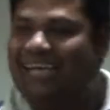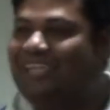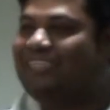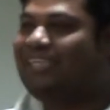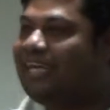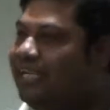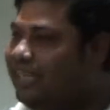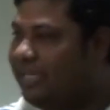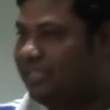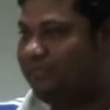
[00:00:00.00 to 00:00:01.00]
and the second
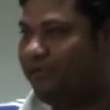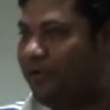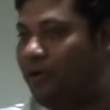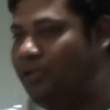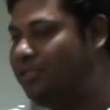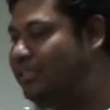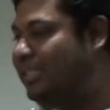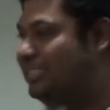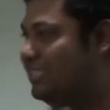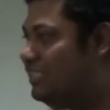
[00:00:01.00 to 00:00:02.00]
thing is for all the
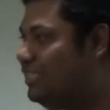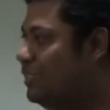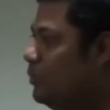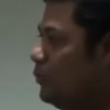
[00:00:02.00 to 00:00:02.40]
seasoned